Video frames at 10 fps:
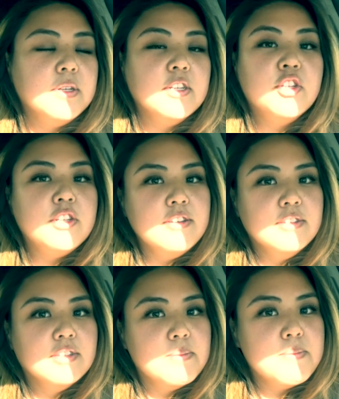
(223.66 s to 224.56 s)

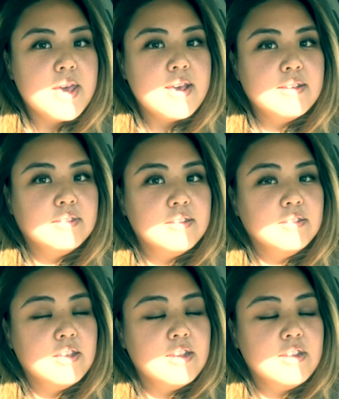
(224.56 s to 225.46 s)
She's a mess.
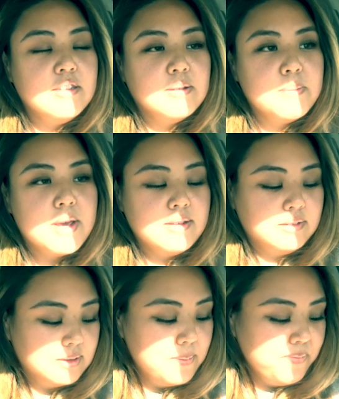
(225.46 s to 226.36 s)
This lady is a mess.